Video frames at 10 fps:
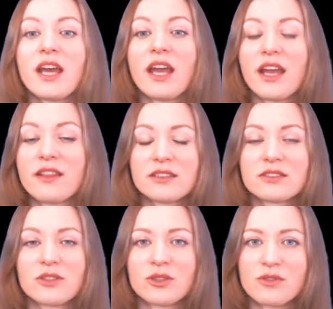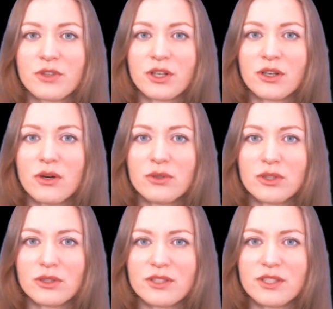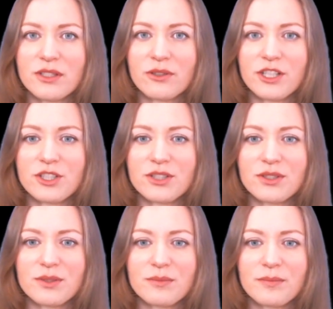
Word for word: and stratospheric ozone concentrations.